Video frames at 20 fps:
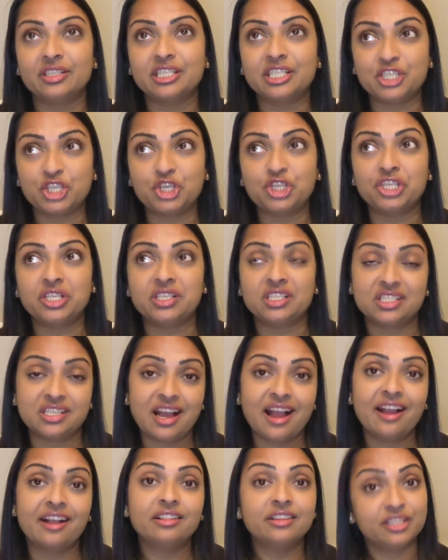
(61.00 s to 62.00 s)
stitching
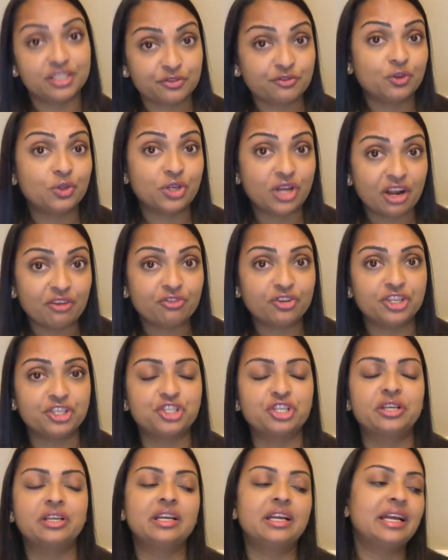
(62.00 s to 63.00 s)
style is full
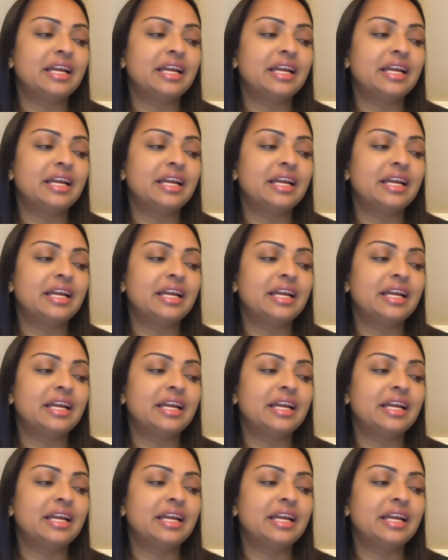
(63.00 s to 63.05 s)
coverage.